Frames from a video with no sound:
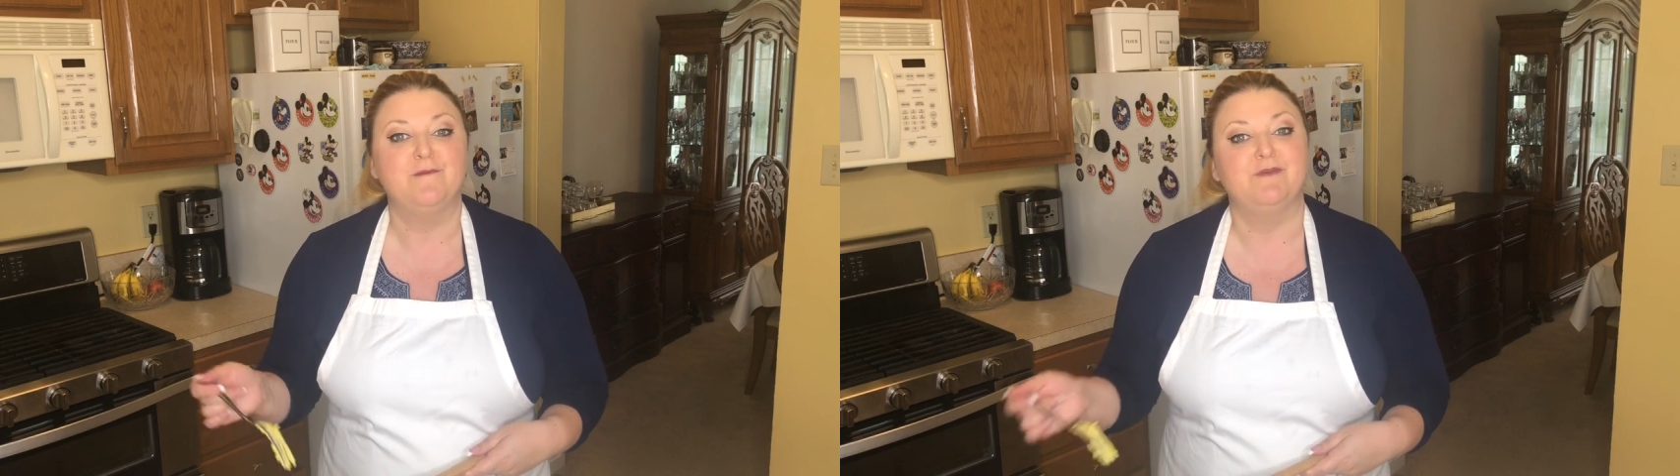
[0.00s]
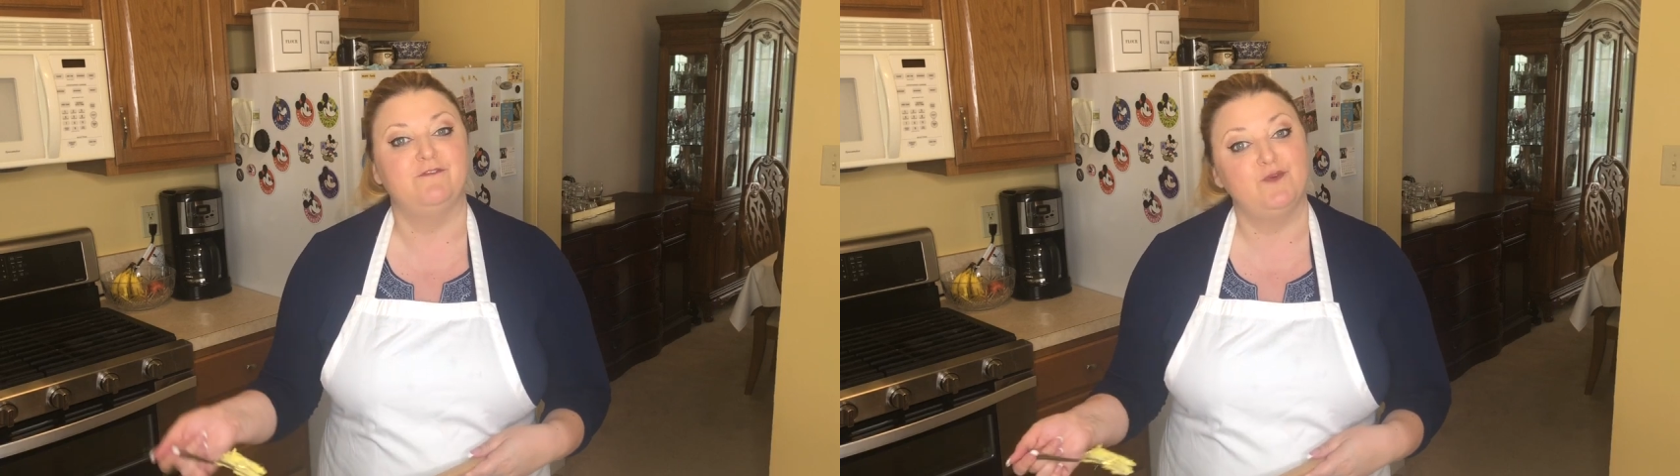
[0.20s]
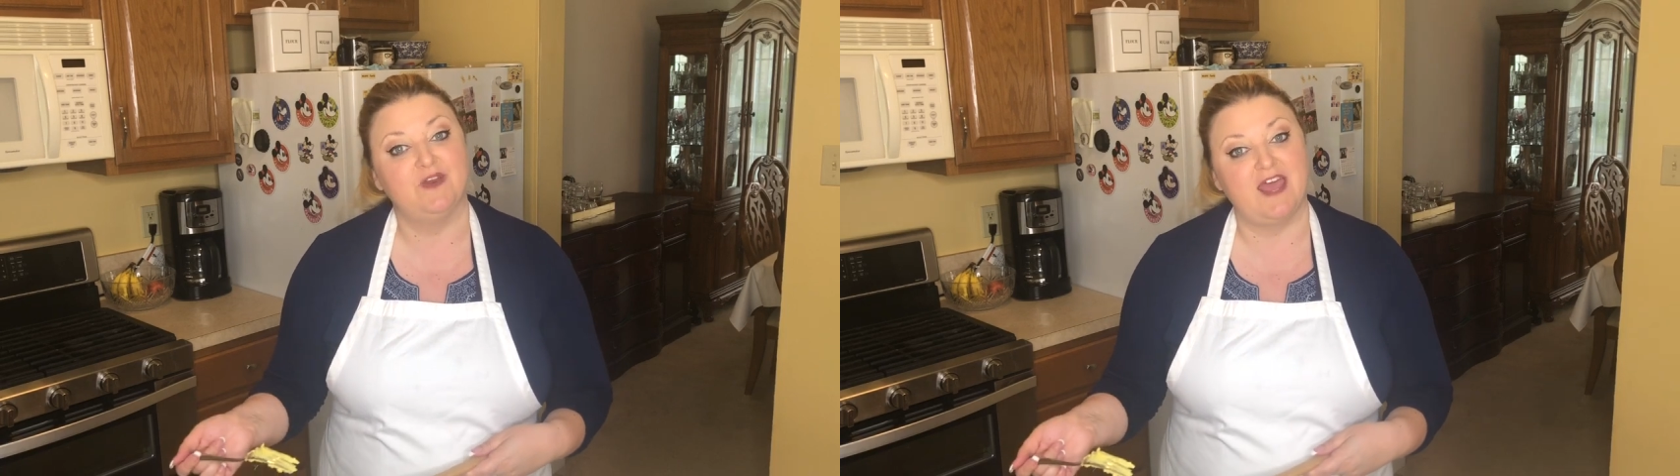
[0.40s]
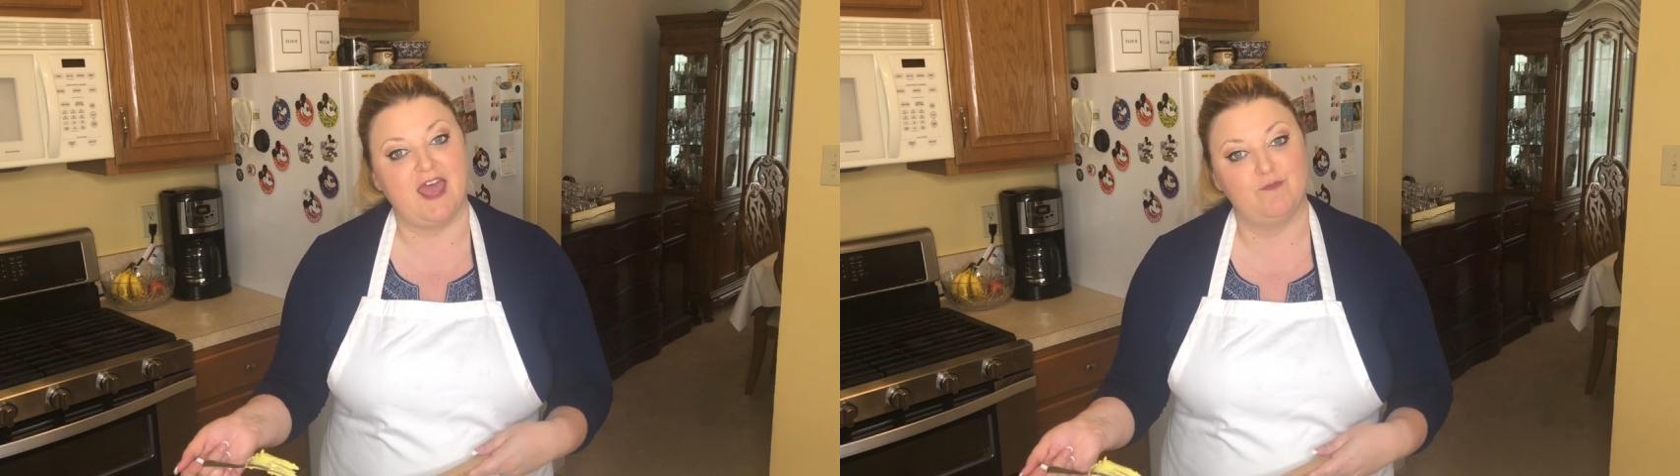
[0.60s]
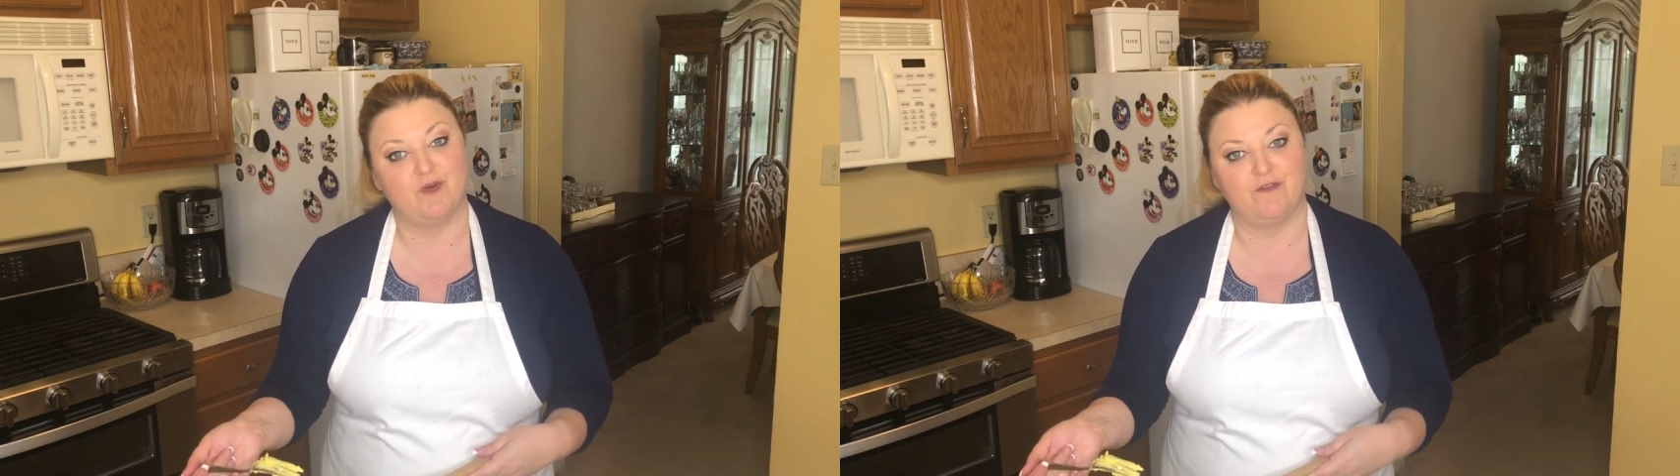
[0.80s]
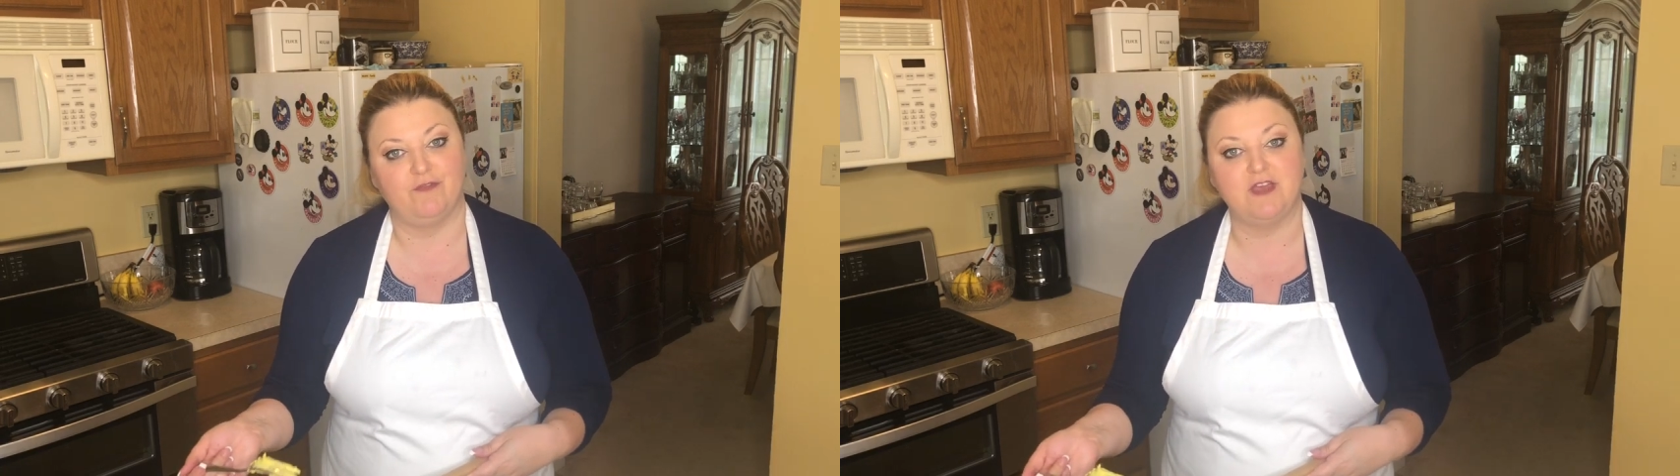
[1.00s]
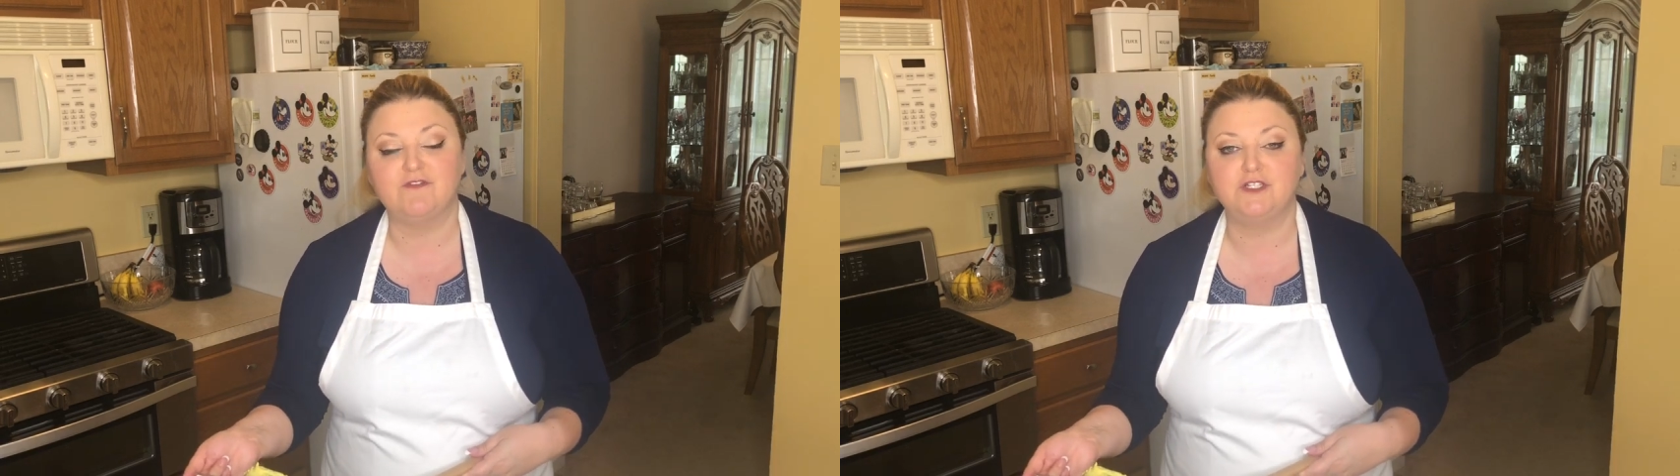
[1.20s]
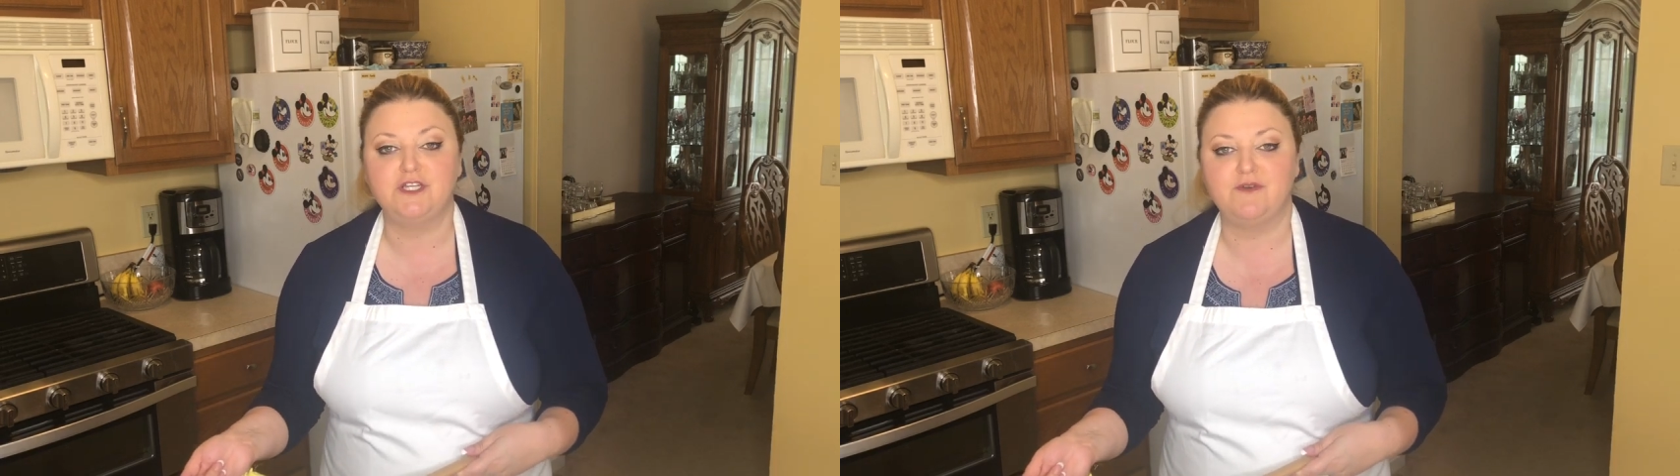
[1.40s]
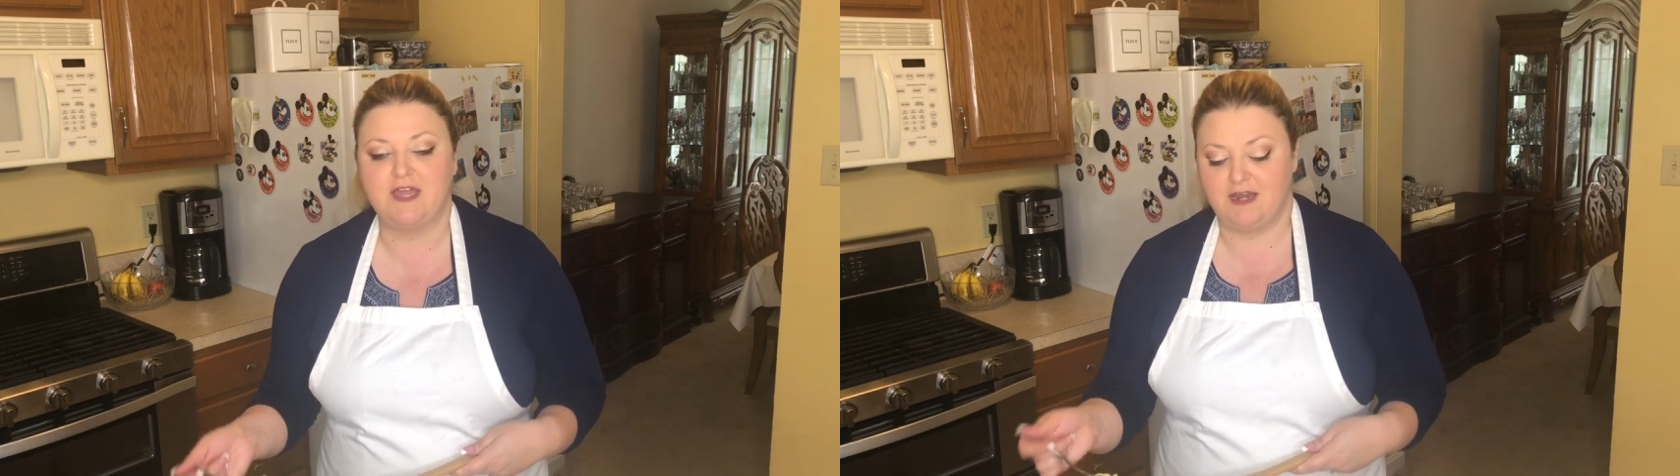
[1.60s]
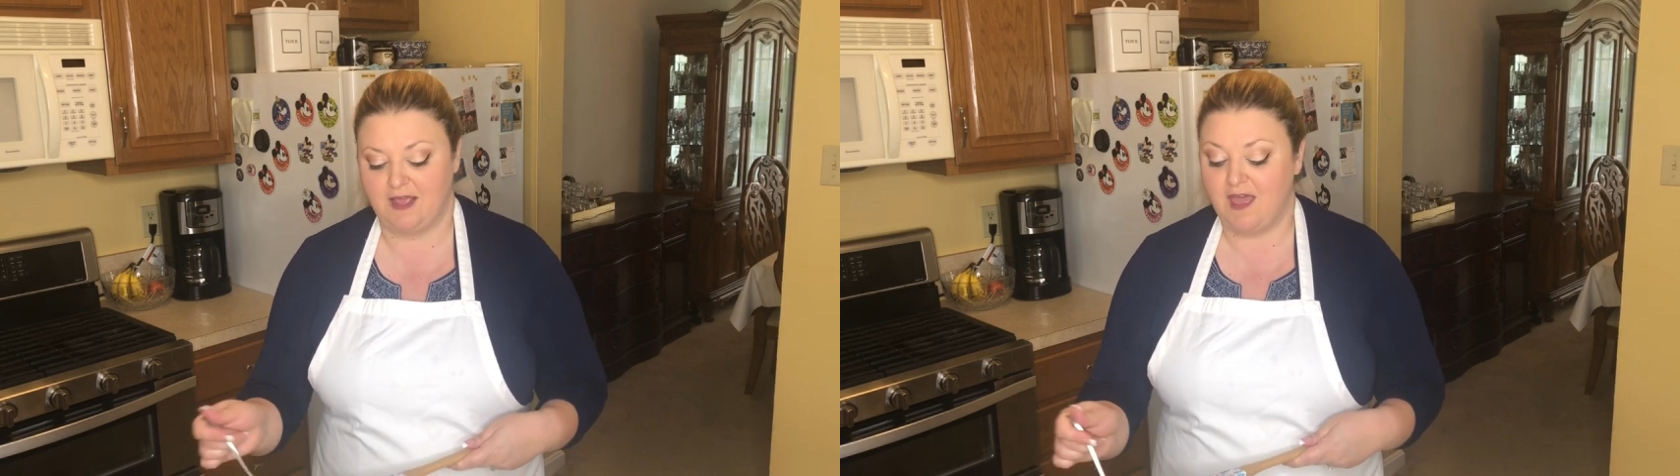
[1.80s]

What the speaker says: but if you want to add more flavor to it,